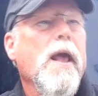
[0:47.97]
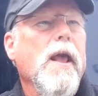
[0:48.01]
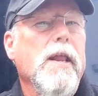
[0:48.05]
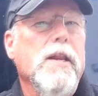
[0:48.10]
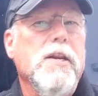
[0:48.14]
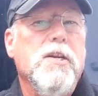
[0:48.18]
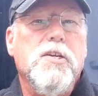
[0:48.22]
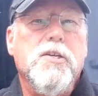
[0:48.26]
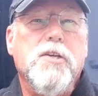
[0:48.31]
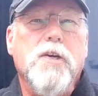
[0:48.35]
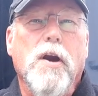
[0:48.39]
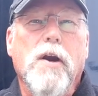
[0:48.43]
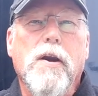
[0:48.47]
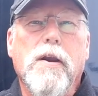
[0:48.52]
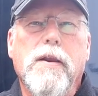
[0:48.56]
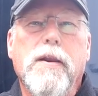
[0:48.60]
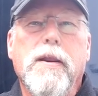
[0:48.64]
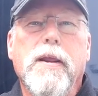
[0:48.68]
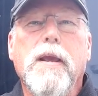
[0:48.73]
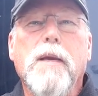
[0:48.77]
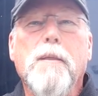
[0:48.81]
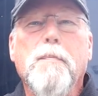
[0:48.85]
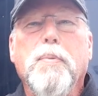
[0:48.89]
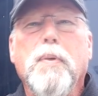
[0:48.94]
and
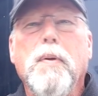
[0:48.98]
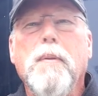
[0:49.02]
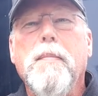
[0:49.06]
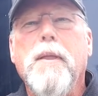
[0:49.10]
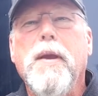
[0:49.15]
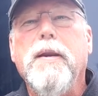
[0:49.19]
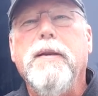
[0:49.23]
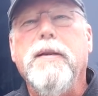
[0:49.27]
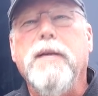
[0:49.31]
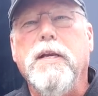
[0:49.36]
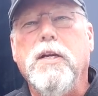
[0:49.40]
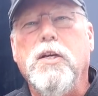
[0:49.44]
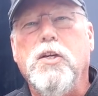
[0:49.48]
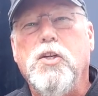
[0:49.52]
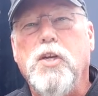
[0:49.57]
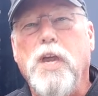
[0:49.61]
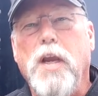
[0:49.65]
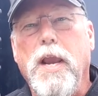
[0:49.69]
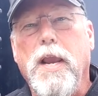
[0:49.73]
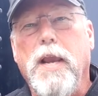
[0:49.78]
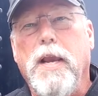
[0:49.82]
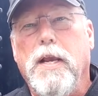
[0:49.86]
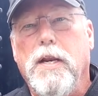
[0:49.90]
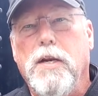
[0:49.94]
started implementing
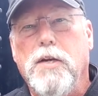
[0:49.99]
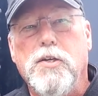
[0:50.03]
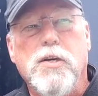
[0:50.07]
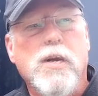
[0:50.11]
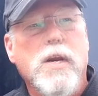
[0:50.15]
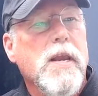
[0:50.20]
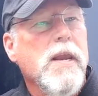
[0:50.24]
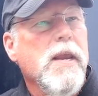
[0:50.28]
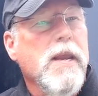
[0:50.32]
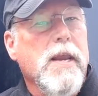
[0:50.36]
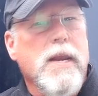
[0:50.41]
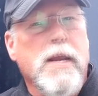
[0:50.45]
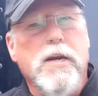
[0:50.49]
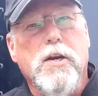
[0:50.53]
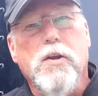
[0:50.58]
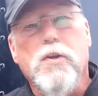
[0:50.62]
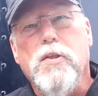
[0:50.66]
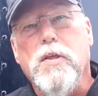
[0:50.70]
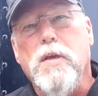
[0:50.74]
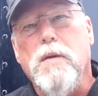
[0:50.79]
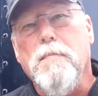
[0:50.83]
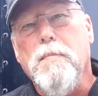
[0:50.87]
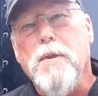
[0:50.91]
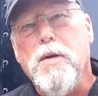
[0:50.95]
change
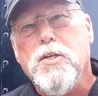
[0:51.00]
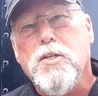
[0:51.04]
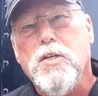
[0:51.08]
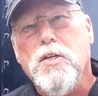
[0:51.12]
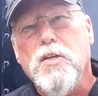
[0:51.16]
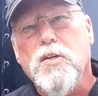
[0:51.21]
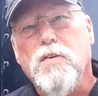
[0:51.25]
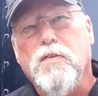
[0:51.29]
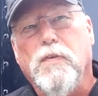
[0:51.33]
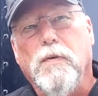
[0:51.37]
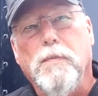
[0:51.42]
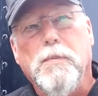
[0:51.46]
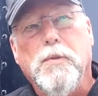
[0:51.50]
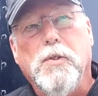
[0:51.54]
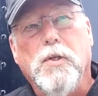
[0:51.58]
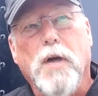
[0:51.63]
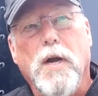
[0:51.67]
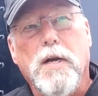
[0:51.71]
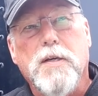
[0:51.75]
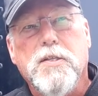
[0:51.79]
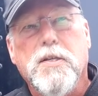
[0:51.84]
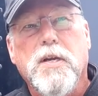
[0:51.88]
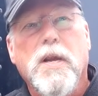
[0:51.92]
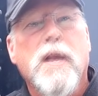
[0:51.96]
into the emissions from
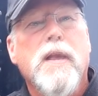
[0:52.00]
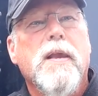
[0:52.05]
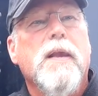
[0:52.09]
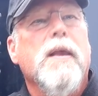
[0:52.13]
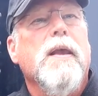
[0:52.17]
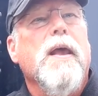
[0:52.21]
trucks